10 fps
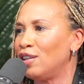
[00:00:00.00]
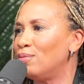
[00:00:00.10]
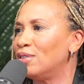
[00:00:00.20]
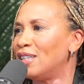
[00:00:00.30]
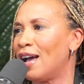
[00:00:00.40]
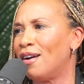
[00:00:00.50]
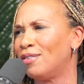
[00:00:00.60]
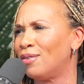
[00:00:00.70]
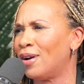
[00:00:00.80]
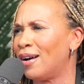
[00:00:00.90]
And you were
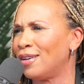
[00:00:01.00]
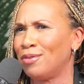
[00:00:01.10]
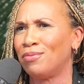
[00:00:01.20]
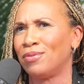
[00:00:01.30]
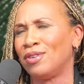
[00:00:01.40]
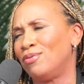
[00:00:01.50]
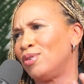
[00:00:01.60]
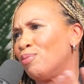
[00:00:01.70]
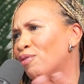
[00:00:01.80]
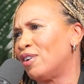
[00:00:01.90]
down,
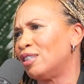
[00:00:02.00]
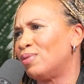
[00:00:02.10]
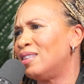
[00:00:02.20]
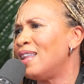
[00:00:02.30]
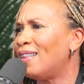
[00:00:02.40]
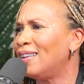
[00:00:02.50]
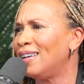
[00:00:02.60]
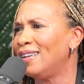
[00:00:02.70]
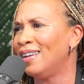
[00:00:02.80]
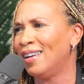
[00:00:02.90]
you were friends with Nelly.